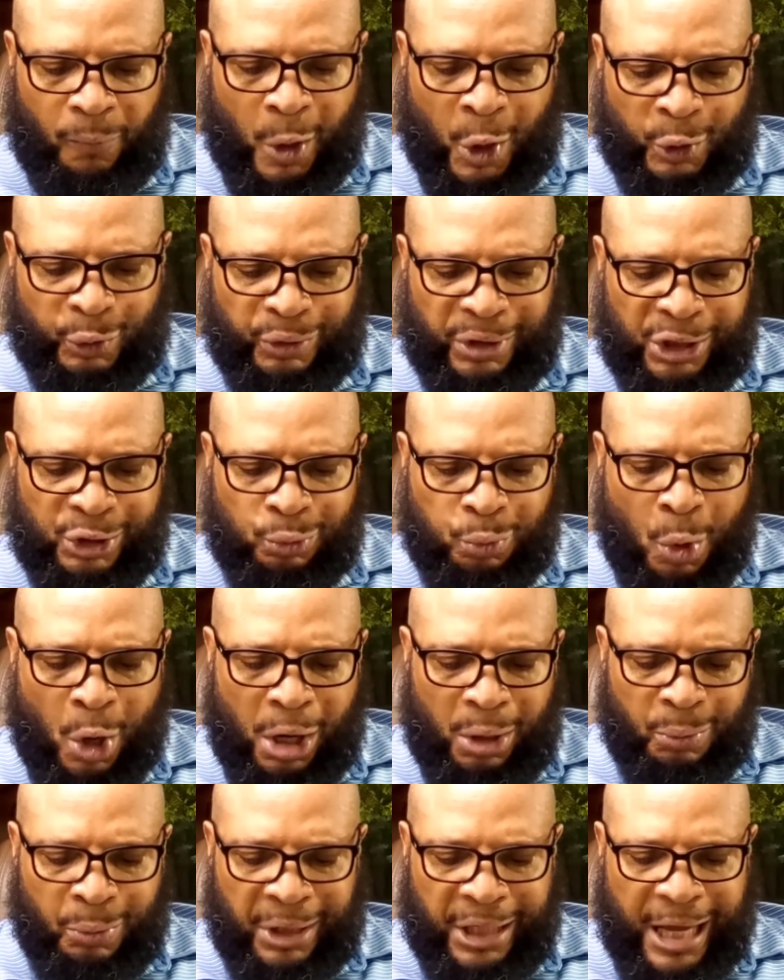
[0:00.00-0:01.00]
on this
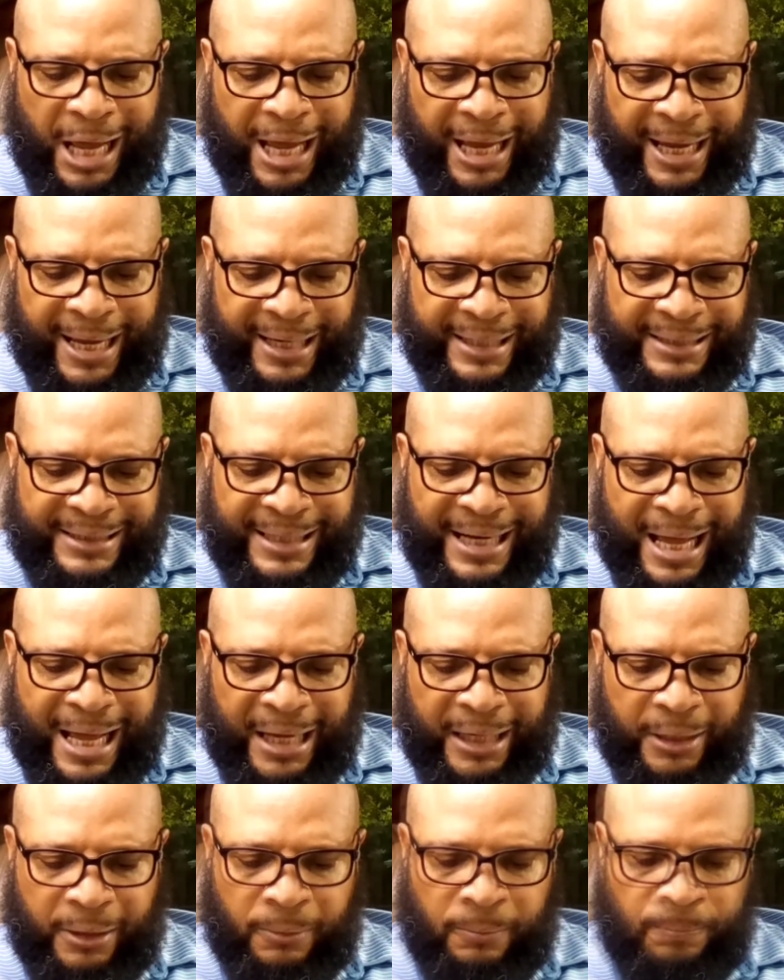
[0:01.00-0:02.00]
walk with our
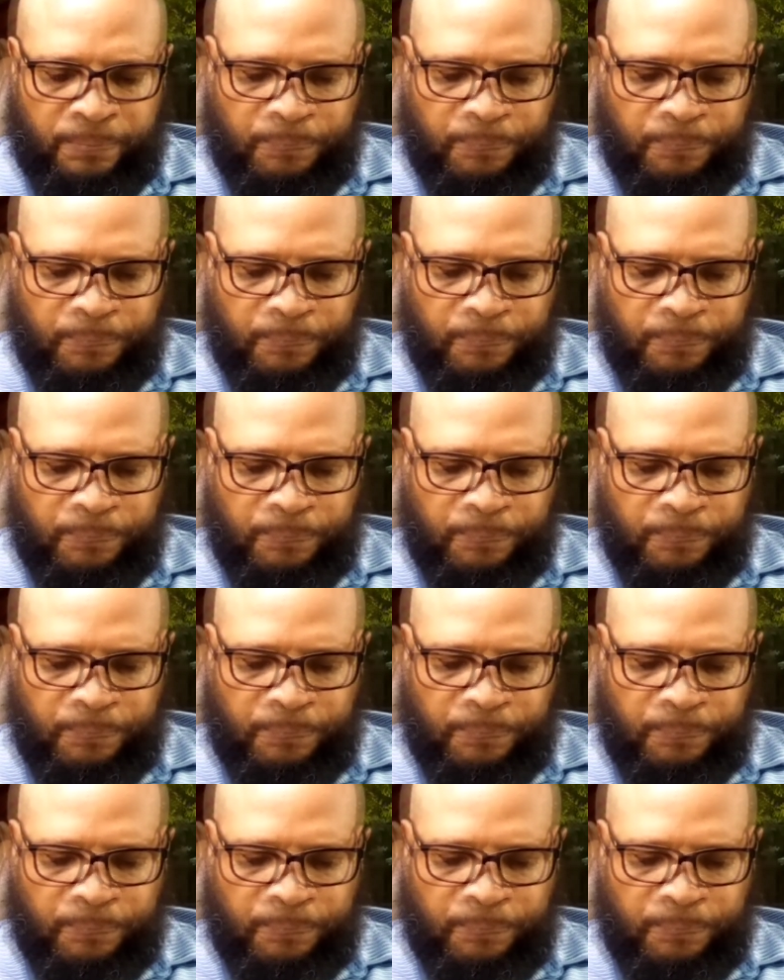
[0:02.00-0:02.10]
Adonai?